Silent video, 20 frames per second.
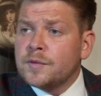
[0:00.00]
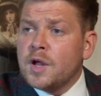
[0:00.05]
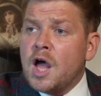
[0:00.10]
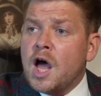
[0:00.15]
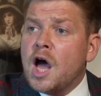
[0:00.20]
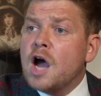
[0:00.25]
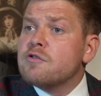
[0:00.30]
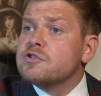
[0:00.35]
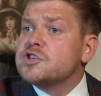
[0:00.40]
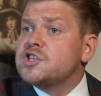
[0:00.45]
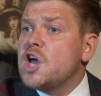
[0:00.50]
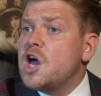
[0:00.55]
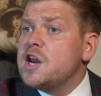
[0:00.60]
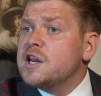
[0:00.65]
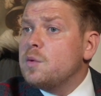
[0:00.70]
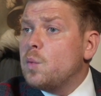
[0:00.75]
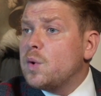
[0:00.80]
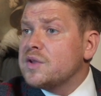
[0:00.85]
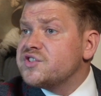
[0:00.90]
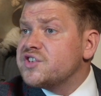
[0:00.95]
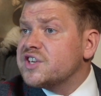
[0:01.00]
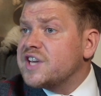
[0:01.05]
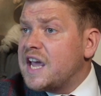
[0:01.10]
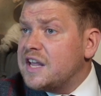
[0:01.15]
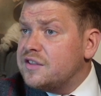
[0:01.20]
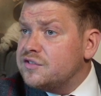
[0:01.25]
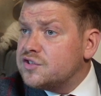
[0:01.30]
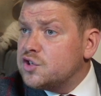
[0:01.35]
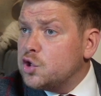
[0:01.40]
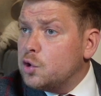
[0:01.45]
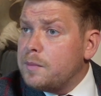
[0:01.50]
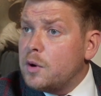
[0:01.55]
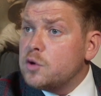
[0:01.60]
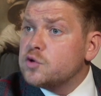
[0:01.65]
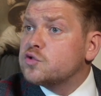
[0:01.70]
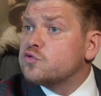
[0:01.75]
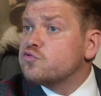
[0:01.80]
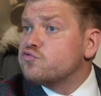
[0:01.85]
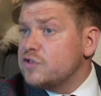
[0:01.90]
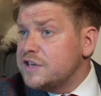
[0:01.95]
Returning once again to your
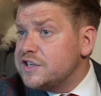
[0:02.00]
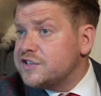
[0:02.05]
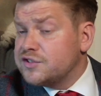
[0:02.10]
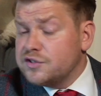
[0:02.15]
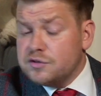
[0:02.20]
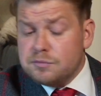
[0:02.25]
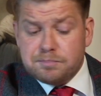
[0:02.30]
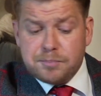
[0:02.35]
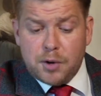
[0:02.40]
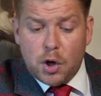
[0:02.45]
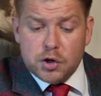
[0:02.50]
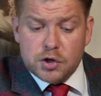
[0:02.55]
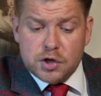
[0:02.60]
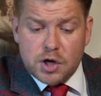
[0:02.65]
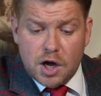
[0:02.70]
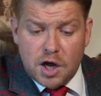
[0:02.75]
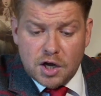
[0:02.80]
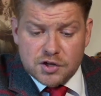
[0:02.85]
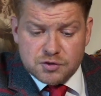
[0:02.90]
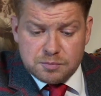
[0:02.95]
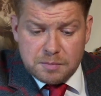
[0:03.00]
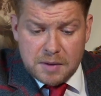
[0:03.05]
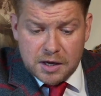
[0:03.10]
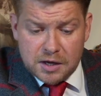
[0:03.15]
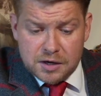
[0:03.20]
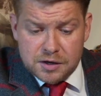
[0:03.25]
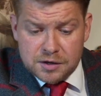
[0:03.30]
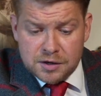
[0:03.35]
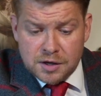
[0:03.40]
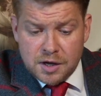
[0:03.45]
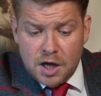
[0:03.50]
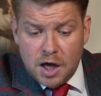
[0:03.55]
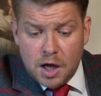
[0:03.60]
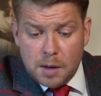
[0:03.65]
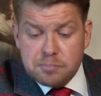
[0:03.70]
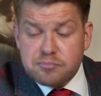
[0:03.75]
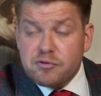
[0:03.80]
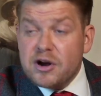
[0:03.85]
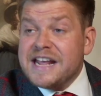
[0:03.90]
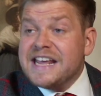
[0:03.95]
most recent podcast, Meghan,
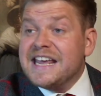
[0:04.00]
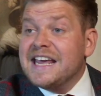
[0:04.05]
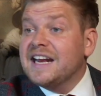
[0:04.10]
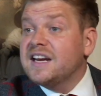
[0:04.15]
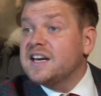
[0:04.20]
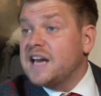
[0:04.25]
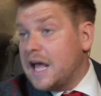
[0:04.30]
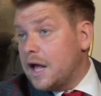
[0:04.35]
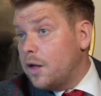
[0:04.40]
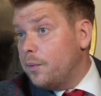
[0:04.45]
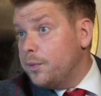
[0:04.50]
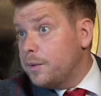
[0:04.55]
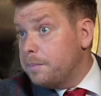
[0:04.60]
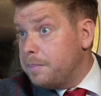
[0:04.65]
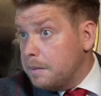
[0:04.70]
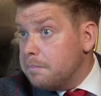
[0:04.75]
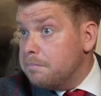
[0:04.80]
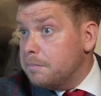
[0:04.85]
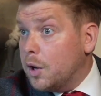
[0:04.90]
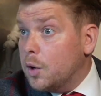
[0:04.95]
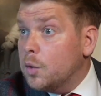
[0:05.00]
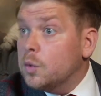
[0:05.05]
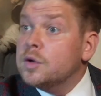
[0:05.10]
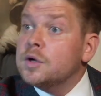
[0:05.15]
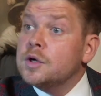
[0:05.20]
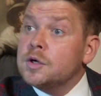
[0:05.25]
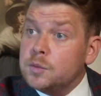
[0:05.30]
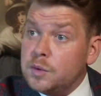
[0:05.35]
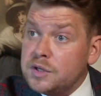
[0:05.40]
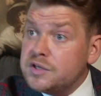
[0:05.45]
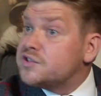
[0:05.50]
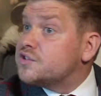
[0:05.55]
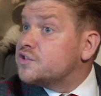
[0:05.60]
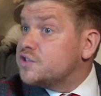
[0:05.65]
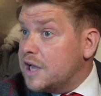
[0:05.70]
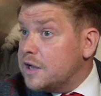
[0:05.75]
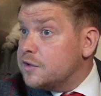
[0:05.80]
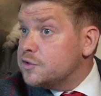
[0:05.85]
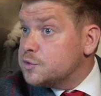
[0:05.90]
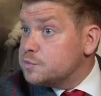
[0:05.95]
Breaking Down the Bimbo, which
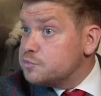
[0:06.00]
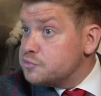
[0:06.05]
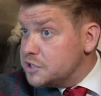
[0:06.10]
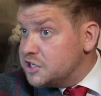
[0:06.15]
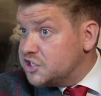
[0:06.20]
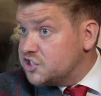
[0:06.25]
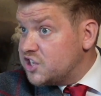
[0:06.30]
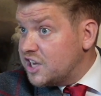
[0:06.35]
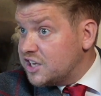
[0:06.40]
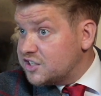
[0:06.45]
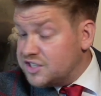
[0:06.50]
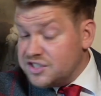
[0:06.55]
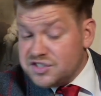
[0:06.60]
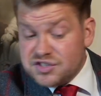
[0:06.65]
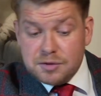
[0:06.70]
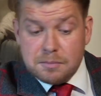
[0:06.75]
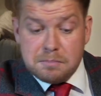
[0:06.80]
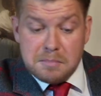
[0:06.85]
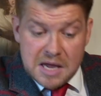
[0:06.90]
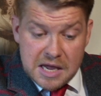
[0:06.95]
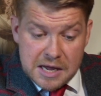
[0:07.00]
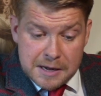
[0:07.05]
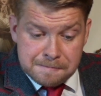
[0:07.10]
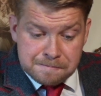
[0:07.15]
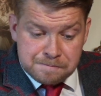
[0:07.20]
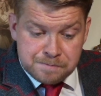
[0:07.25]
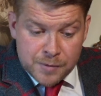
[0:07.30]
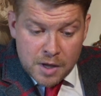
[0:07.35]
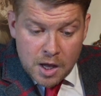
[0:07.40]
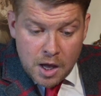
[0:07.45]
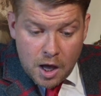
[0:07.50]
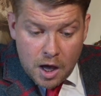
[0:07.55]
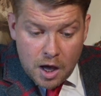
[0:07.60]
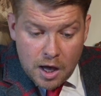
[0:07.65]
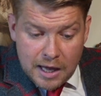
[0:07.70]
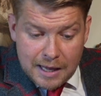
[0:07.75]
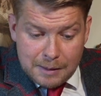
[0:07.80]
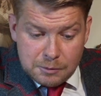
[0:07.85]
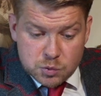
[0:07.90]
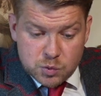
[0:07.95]
sounds pretty sexist to me.
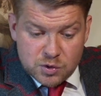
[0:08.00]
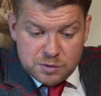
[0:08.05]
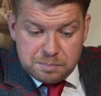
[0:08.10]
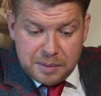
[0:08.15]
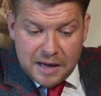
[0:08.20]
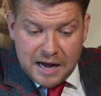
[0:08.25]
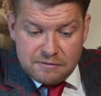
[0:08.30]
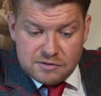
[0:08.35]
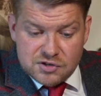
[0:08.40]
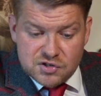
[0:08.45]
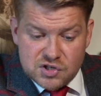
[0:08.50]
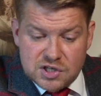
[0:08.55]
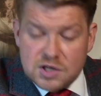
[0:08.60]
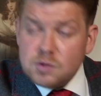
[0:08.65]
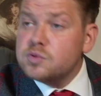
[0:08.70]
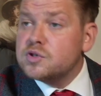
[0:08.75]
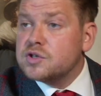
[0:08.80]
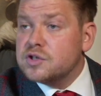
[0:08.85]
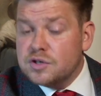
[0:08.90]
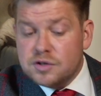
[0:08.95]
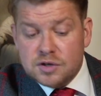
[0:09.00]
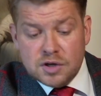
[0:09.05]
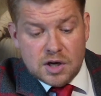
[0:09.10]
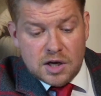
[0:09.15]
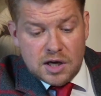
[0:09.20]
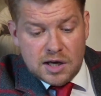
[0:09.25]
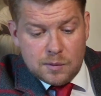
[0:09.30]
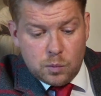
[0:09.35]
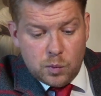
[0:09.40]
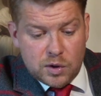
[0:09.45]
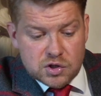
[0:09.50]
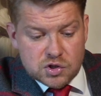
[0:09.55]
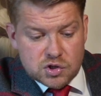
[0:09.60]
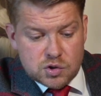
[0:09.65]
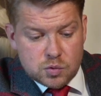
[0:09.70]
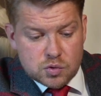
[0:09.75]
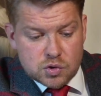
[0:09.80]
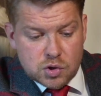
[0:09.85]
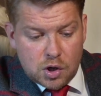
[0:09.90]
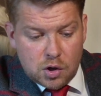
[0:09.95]
It was with Paris Hilton, in which
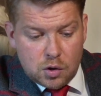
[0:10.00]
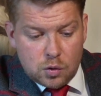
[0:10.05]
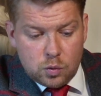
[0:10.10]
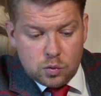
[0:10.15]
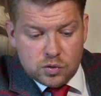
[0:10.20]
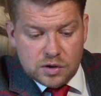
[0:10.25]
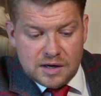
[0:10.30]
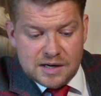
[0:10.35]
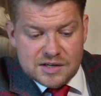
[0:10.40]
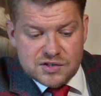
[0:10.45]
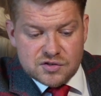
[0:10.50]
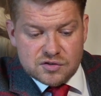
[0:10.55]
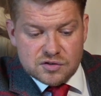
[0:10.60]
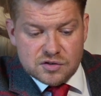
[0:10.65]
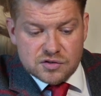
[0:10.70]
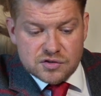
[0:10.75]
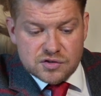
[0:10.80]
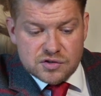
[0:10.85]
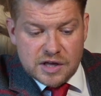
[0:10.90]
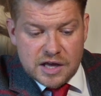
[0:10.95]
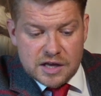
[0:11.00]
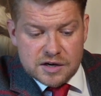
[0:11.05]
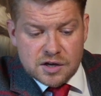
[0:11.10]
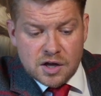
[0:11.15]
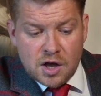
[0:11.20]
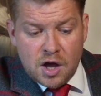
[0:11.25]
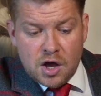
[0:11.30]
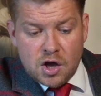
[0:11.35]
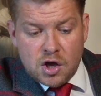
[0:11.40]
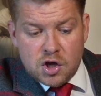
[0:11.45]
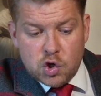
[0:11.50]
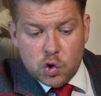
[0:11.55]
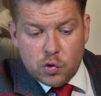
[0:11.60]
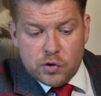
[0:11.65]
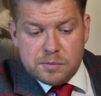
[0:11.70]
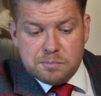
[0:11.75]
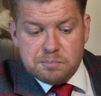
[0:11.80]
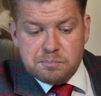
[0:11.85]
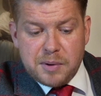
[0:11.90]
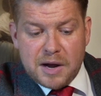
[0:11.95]
you told listeners that you're
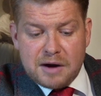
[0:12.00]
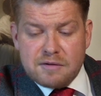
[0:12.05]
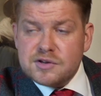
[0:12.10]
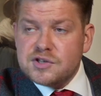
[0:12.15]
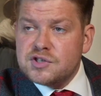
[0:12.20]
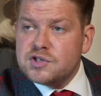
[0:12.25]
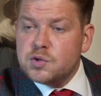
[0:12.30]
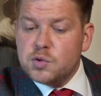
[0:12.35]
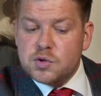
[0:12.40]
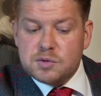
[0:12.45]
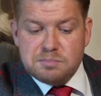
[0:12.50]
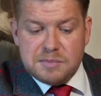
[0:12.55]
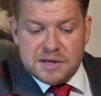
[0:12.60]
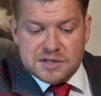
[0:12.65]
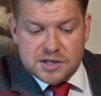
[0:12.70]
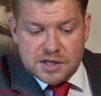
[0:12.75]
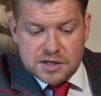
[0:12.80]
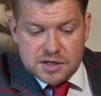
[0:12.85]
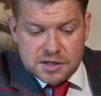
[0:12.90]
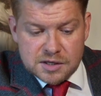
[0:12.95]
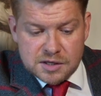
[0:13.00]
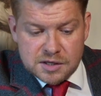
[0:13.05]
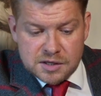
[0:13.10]
embarrassed to admit it.